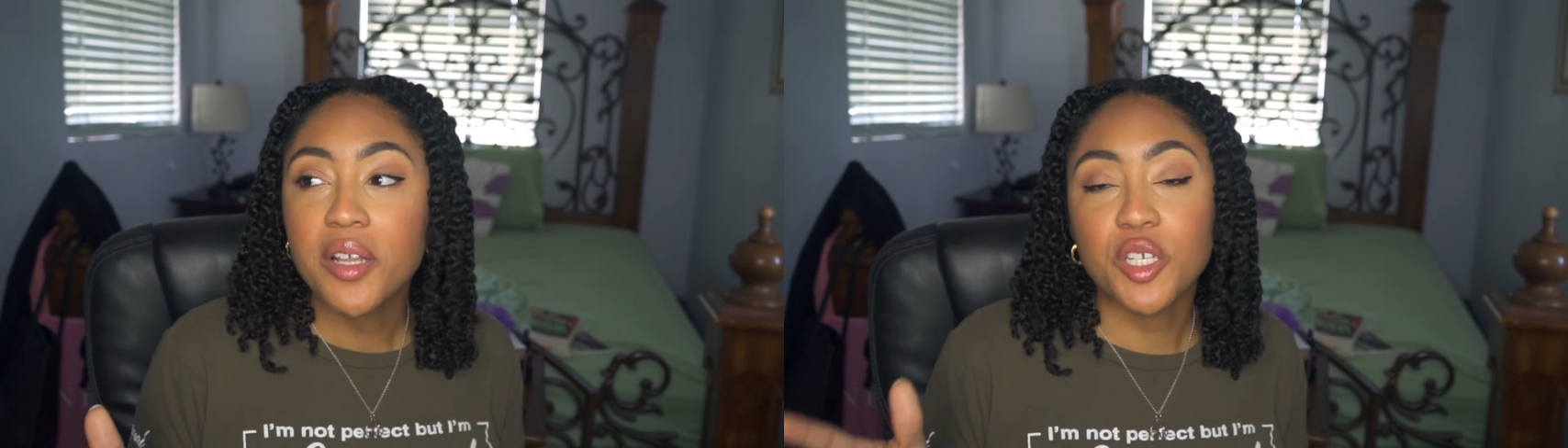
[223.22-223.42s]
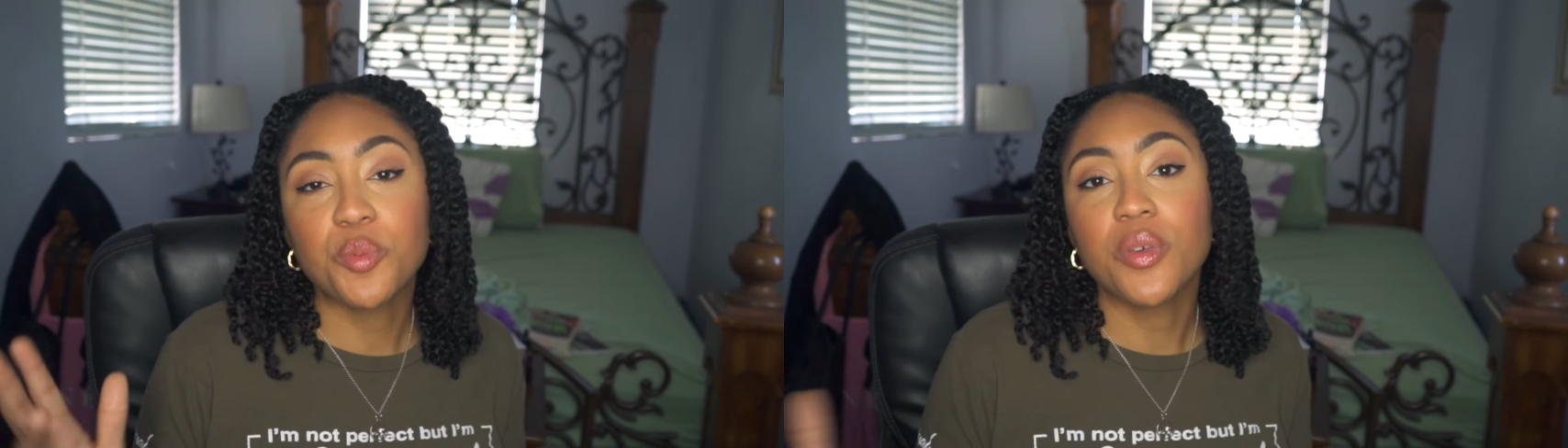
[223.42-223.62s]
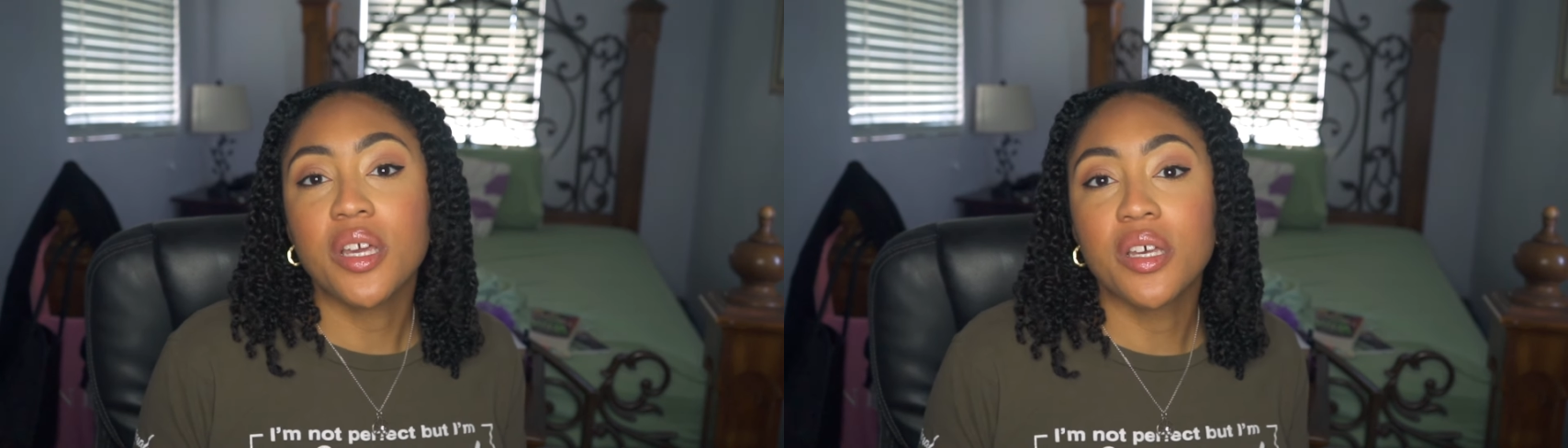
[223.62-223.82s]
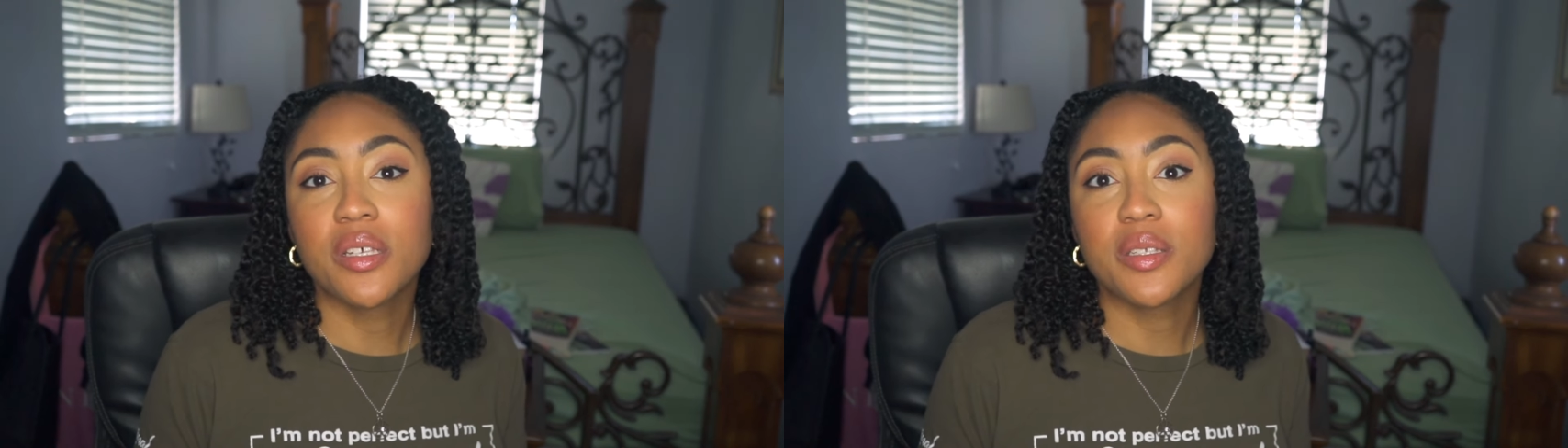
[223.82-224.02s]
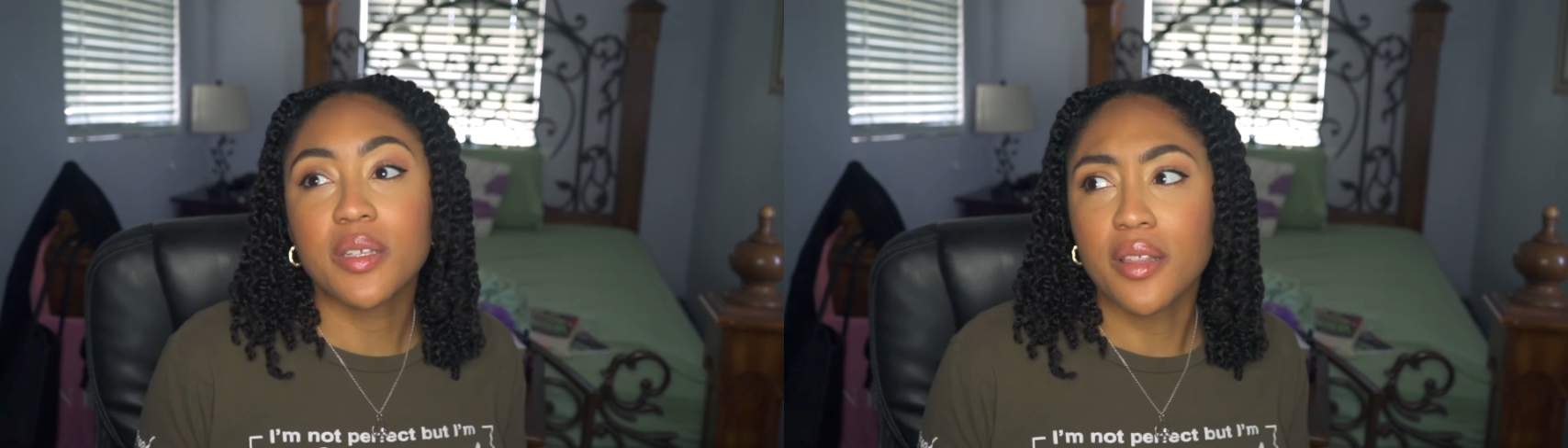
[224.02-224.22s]
just
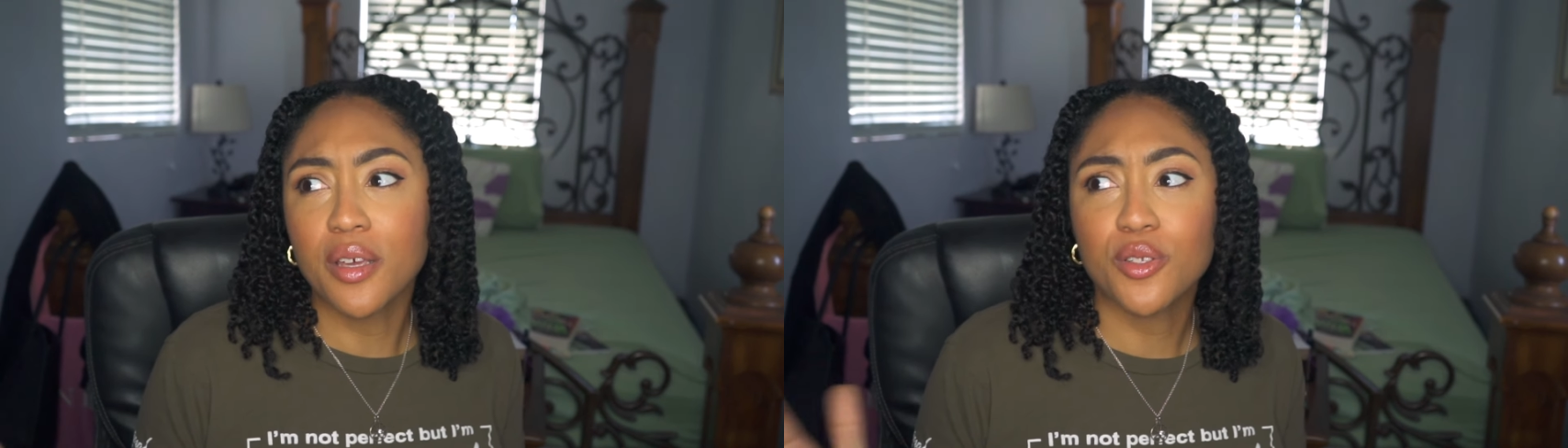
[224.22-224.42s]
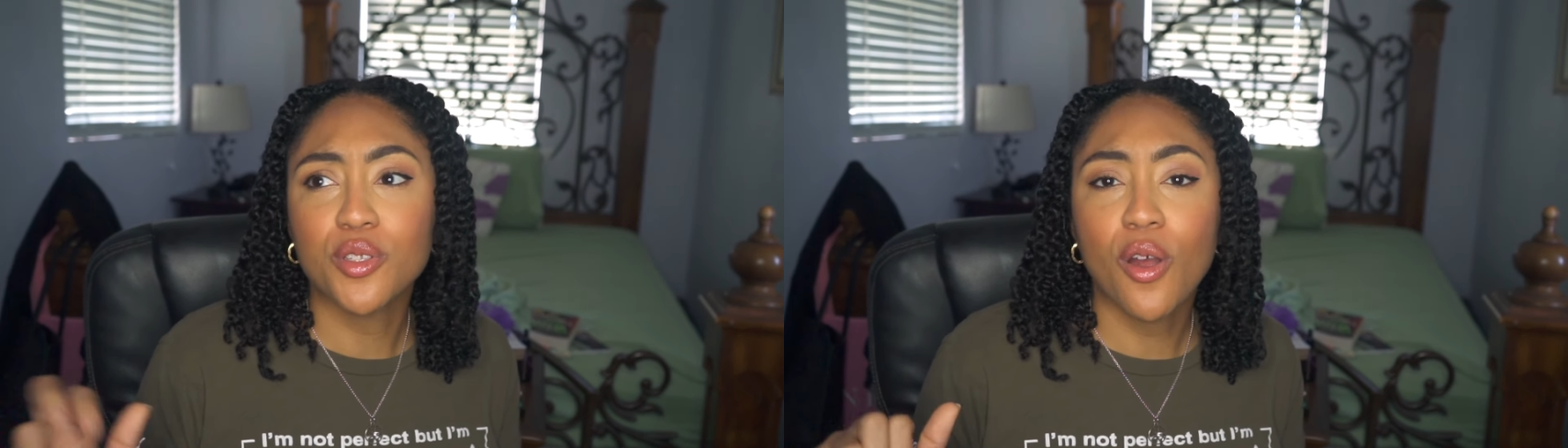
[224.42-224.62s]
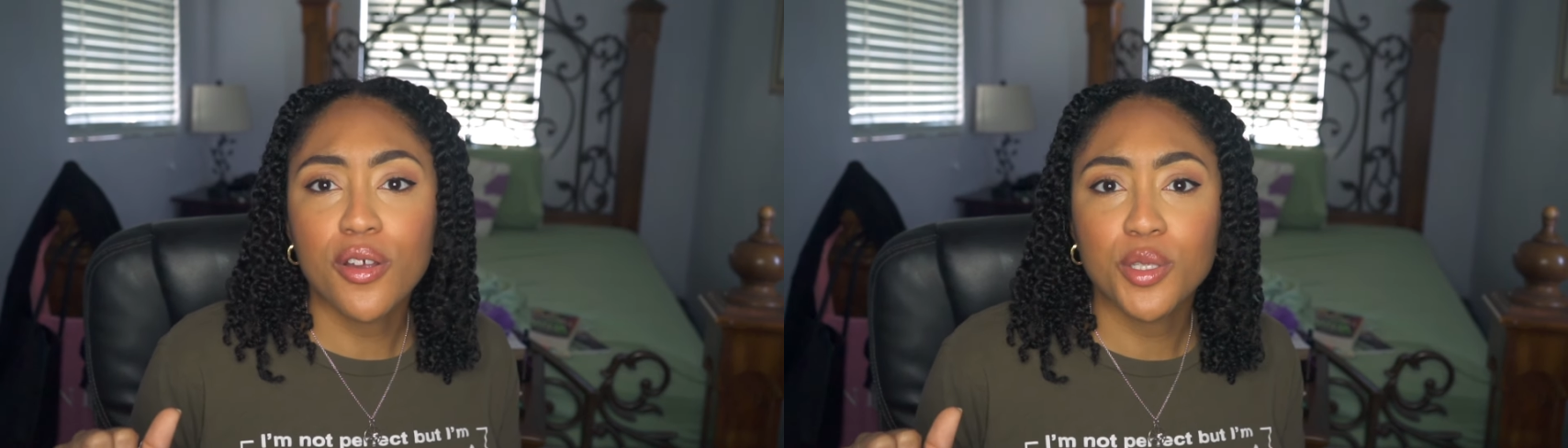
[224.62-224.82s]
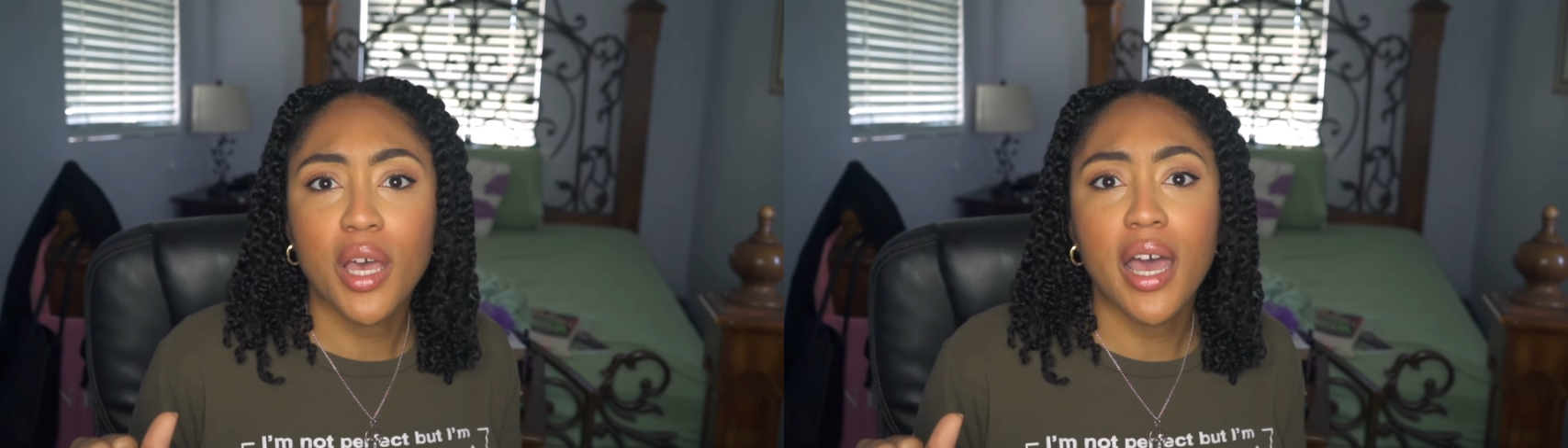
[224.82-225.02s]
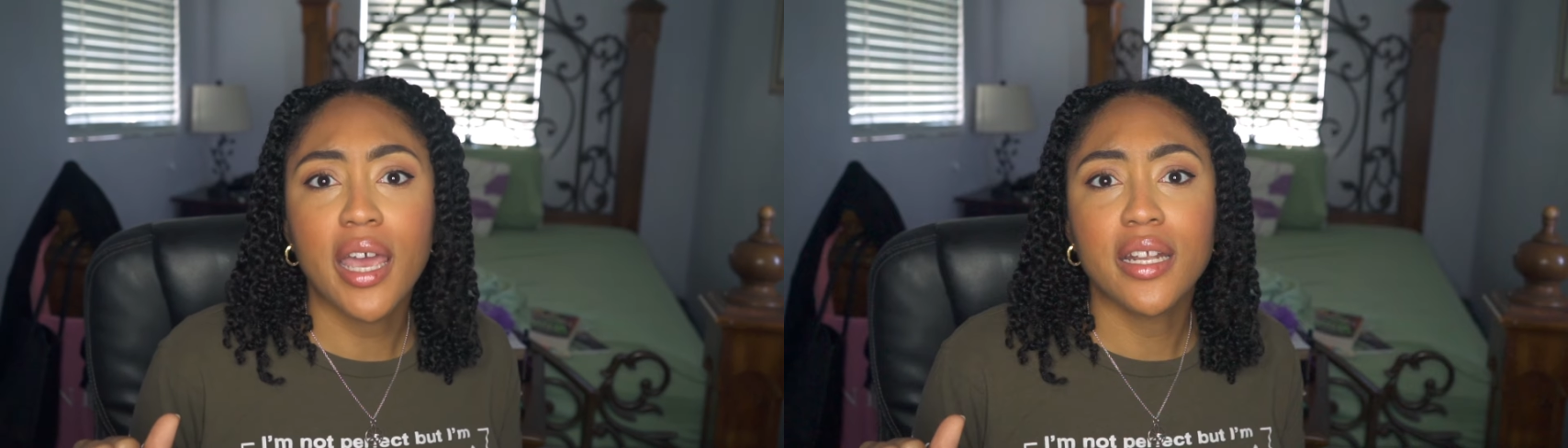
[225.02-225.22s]
because their star
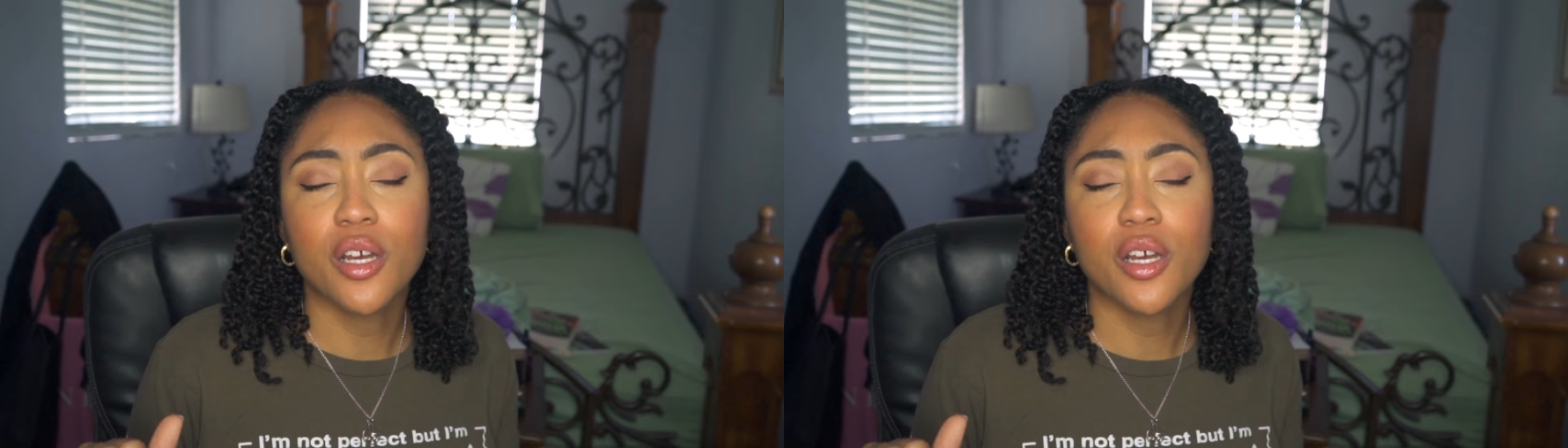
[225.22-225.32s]
sign,